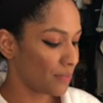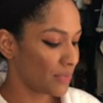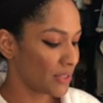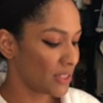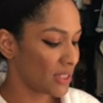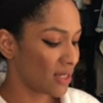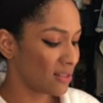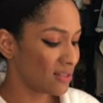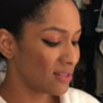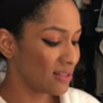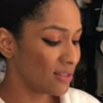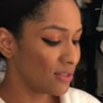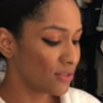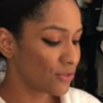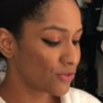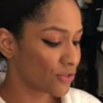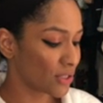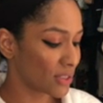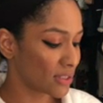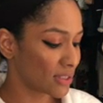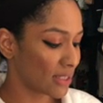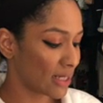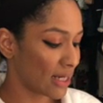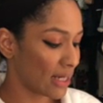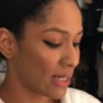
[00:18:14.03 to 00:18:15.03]
The other little
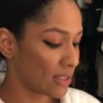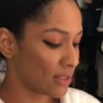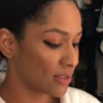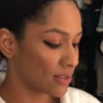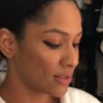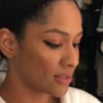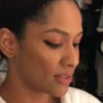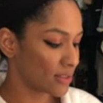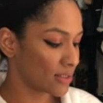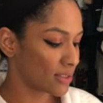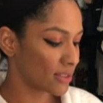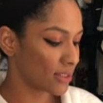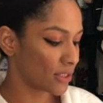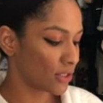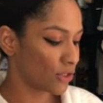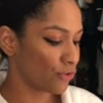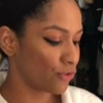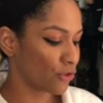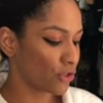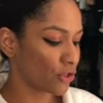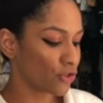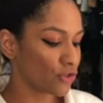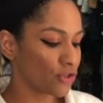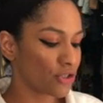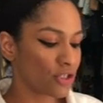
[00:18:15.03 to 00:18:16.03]
trick that I learned is that
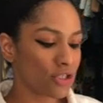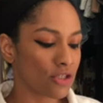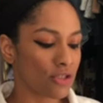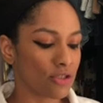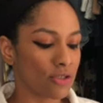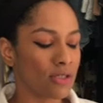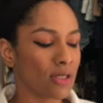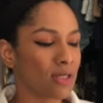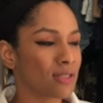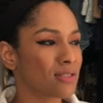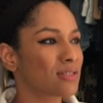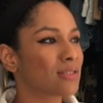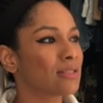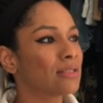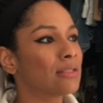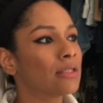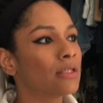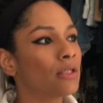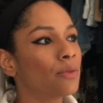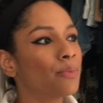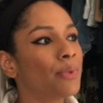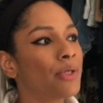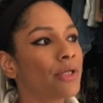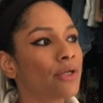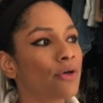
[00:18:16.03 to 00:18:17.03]
you can just dust a
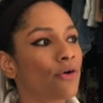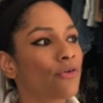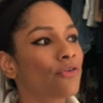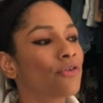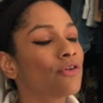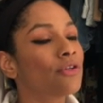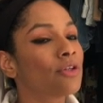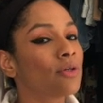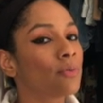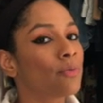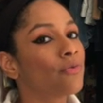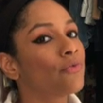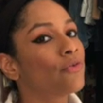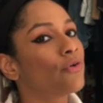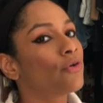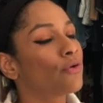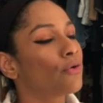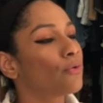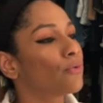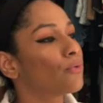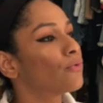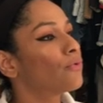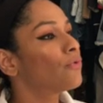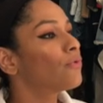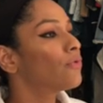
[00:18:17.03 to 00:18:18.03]
little bit on the tip of your
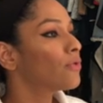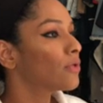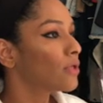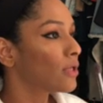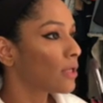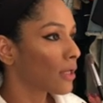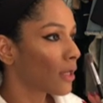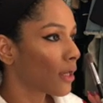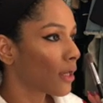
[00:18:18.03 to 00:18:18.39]
nose.